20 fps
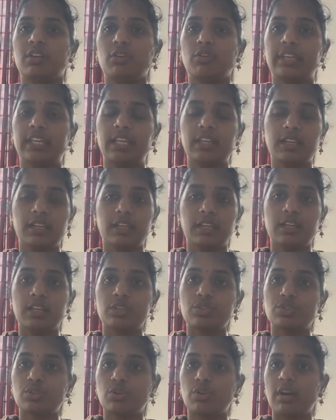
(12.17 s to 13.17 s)
Okay.
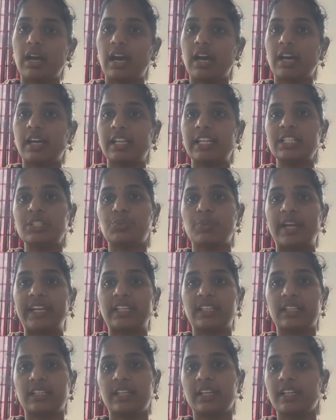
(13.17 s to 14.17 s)
So RH
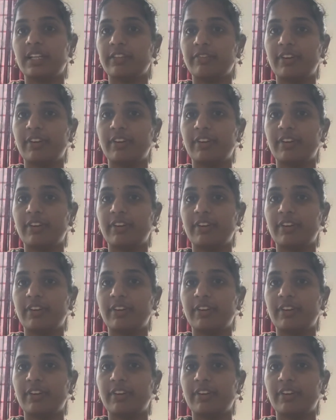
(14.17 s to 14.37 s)
Whitaker